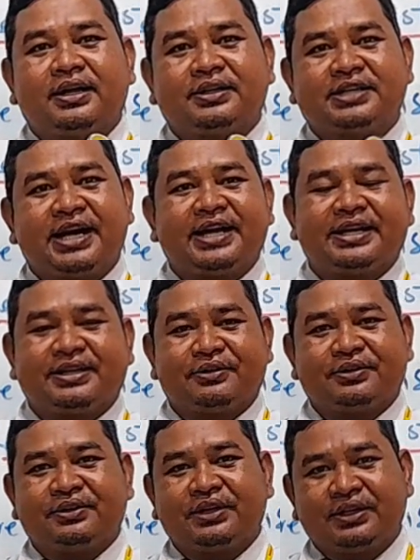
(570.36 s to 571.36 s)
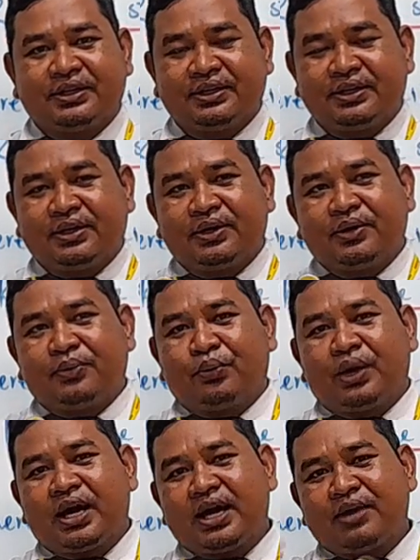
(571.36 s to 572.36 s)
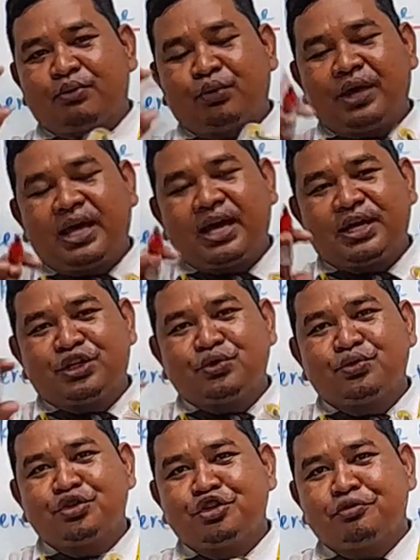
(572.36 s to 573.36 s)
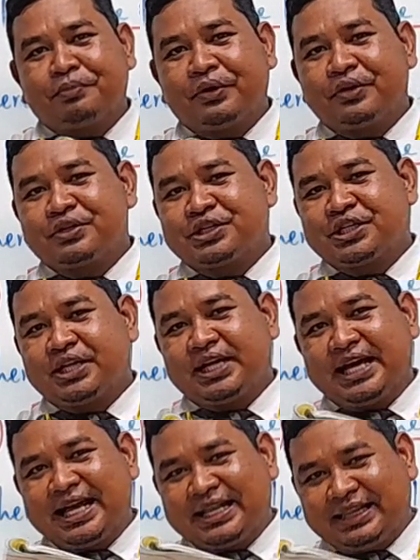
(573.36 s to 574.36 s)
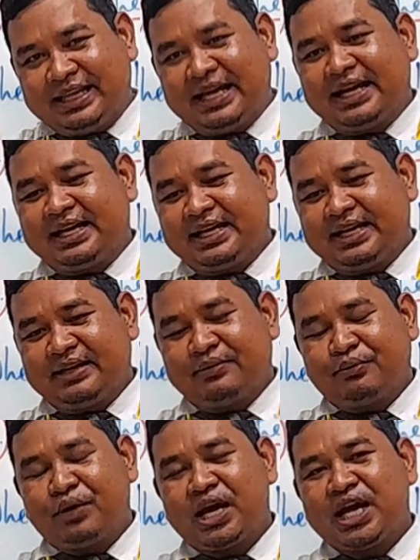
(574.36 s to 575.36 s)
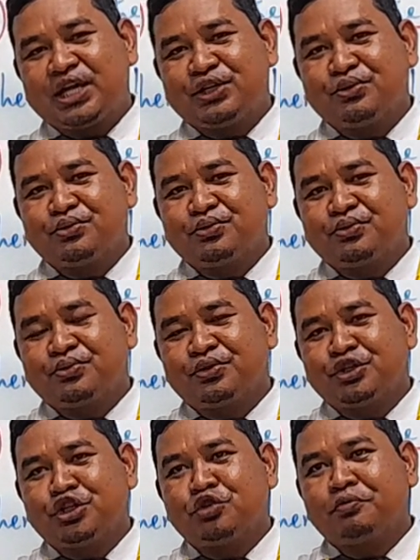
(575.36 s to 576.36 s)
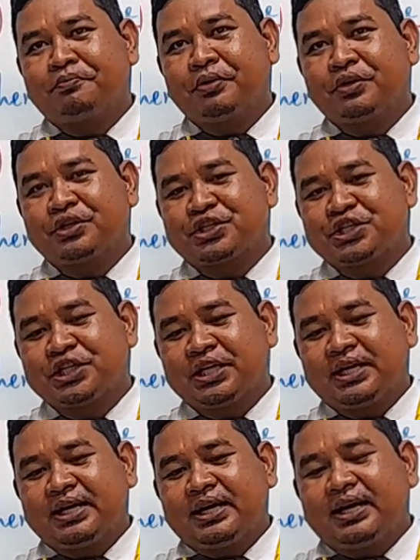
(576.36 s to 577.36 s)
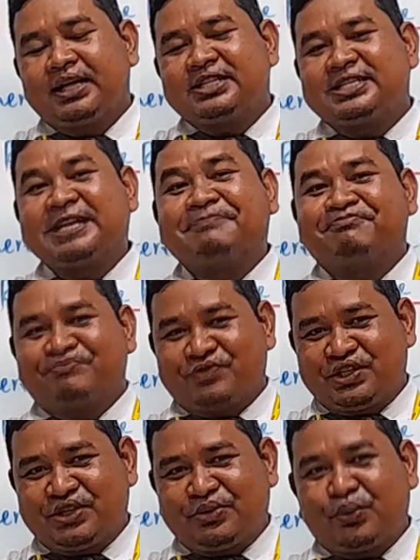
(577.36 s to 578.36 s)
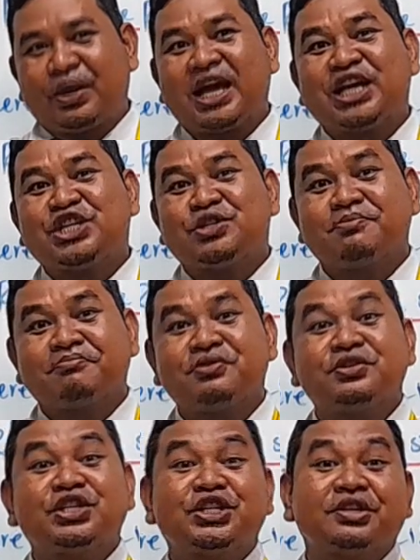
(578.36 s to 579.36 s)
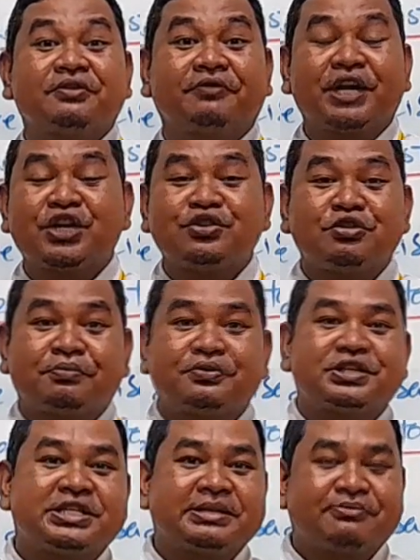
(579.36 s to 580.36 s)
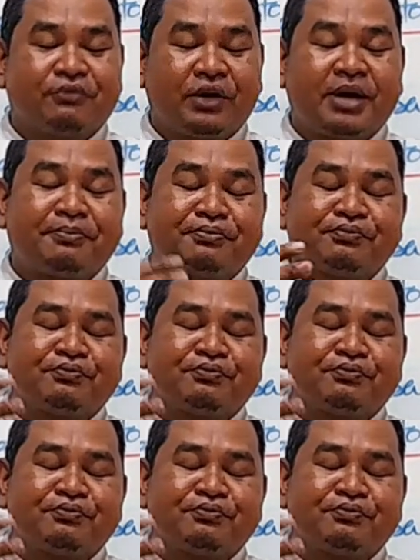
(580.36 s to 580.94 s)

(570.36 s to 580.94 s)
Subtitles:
day, where do you put day, where do you put them? So where do you put them? Where